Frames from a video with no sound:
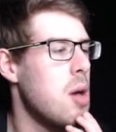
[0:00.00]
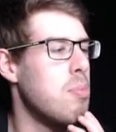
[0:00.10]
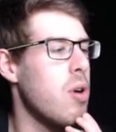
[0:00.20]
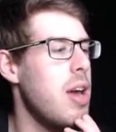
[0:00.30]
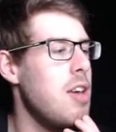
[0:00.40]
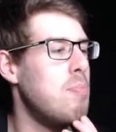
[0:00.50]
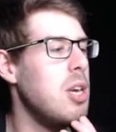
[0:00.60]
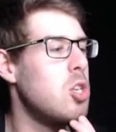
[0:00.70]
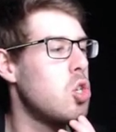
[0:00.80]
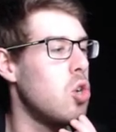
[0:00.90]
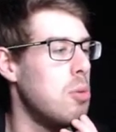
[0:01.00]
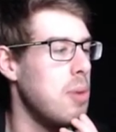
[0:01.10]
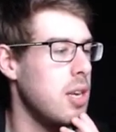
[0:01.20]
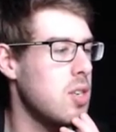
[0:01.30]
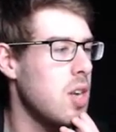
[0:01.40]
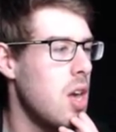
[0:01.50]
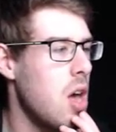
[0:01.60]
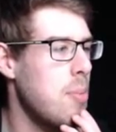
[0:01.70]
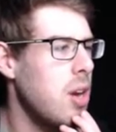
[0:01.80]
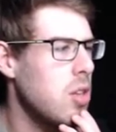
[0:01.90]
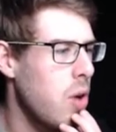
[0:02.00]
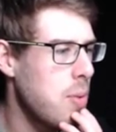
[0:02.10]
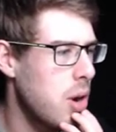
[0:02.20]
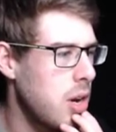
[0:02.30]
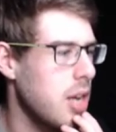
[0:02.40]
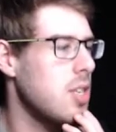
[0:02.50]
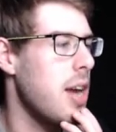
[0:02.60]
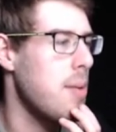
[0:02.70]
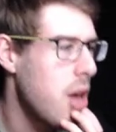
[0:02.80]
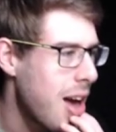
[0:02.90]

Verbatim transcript: brave beach stormings. Am I on the right one? Yes, I am.